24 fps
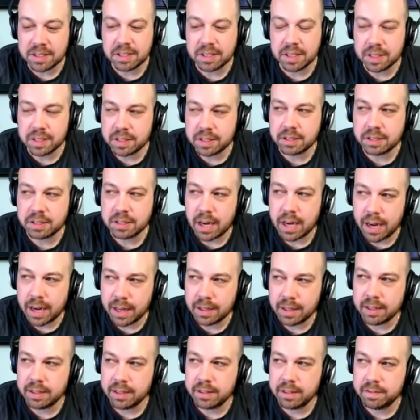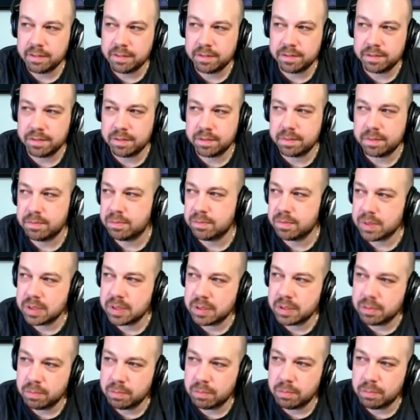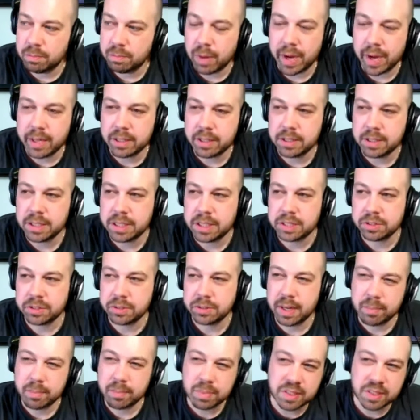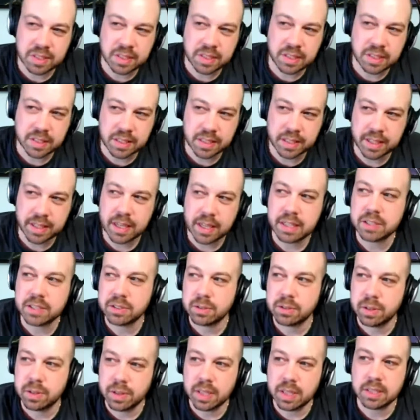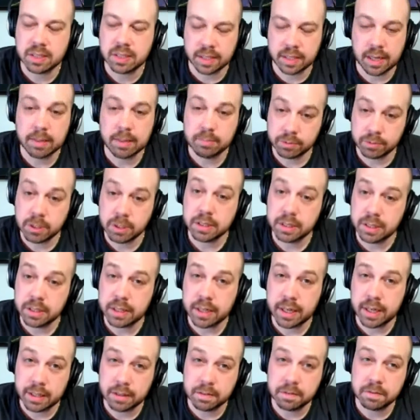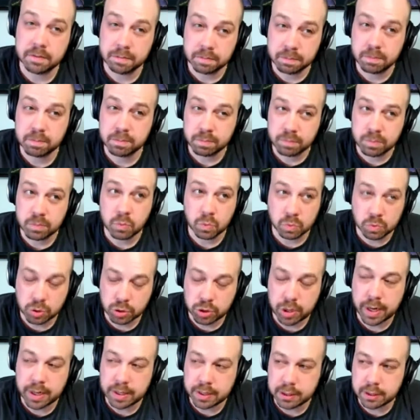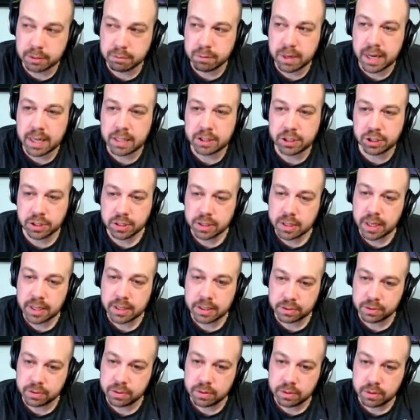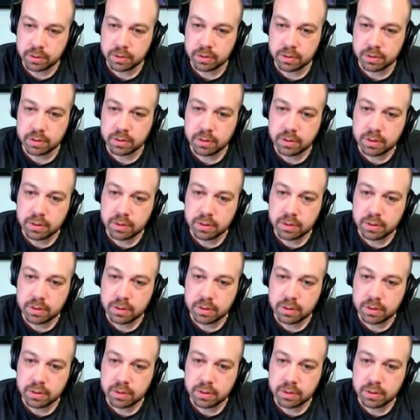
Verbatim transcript: there's there's a lot of minor discrepancies, I guess, or things that I'm really kind of trying to rationalize.